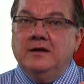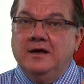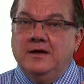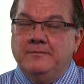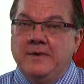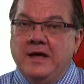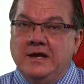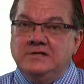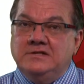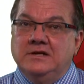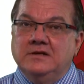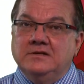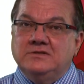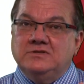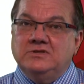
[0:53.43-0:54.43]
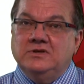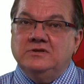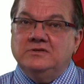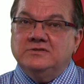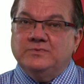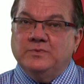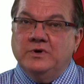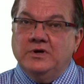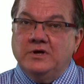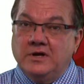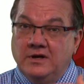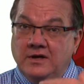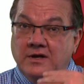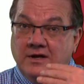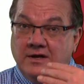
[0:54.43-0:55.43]
and managing as students work
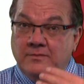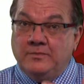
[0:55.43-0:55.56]
in